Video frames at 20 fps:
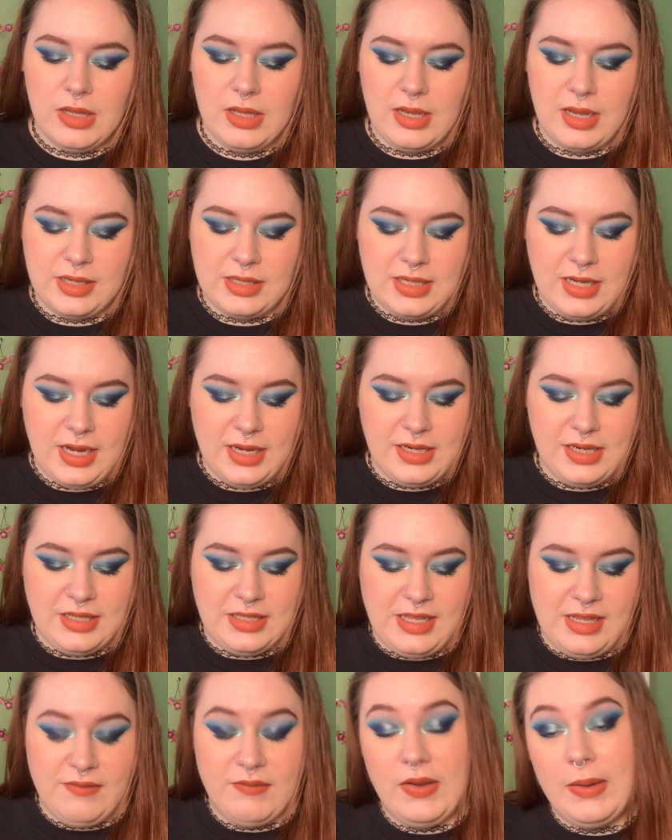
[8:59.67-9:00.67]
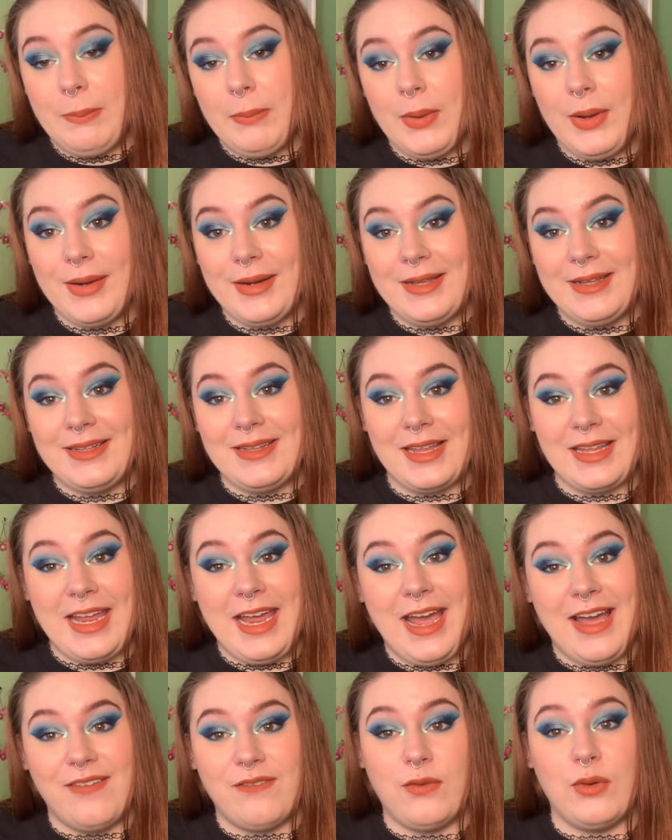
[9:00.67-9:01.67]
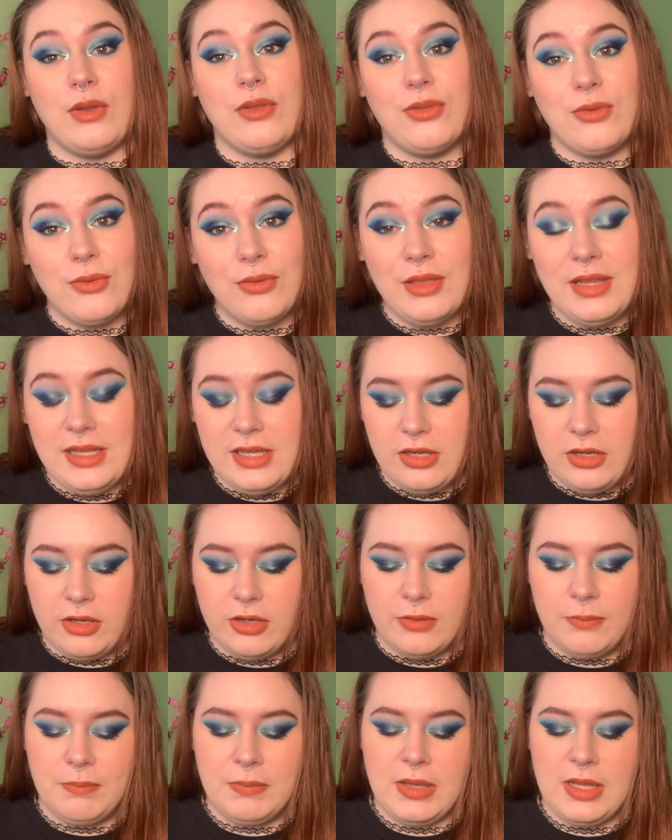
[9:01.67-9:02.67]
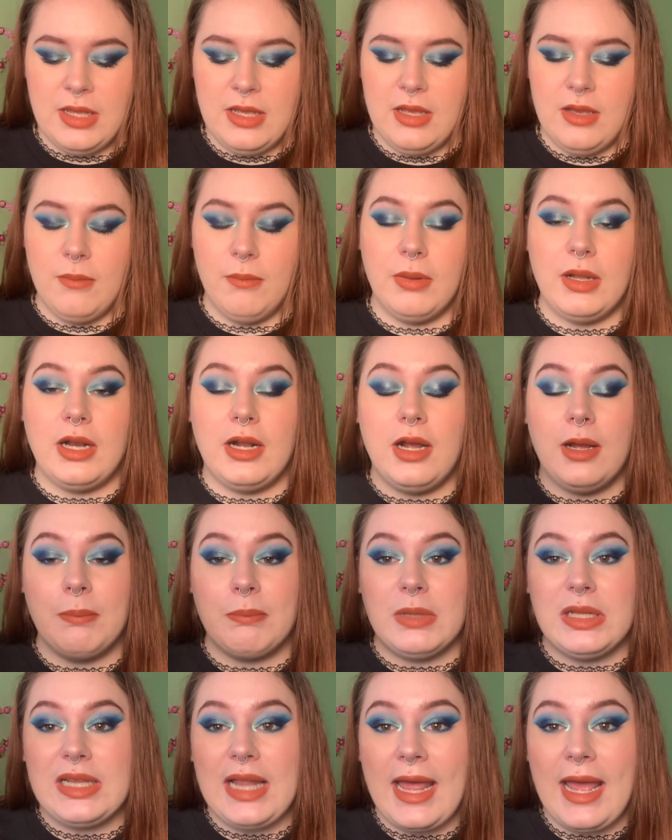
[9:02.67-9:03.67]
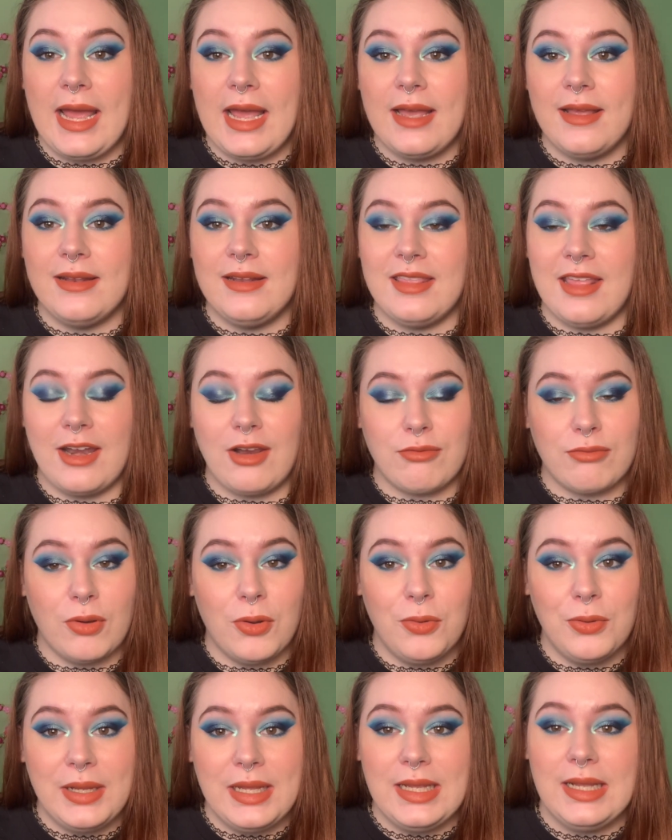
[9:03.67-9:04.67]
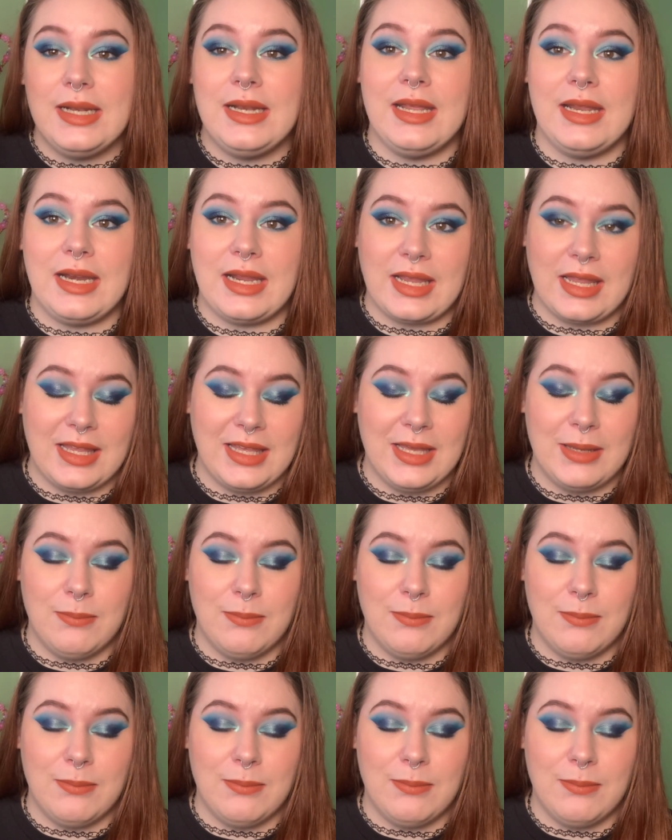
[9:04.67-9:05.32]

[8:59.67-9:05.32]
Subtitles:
I kind of gave up on it like halfway through the year, but I'm glad that it rolled in and I can get